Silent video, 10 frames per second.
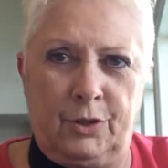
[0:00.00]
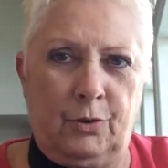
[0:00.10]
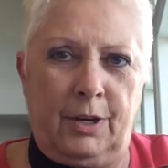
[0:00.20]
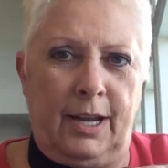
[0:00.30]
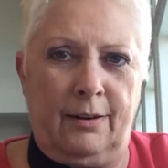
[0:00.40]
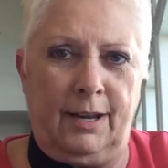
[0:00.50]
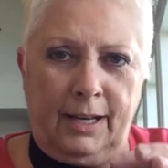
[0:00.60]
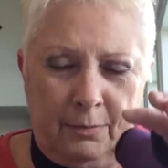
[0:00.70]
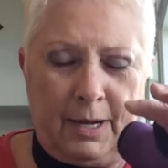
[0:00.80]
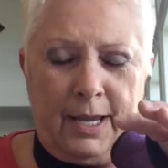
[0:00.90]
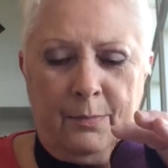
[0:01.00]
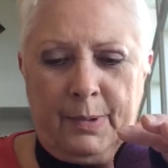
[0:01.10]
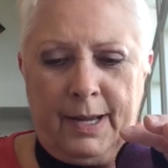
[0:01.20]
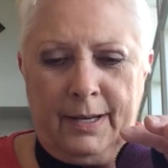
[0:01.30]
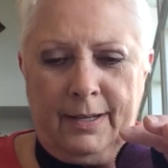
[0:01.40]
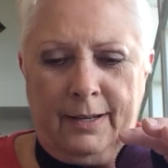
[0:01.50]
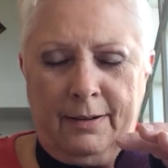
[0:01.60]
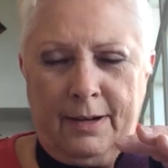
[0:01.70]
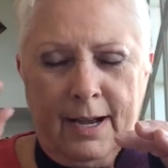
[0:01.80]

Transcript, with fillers: short hair anyway, but uh,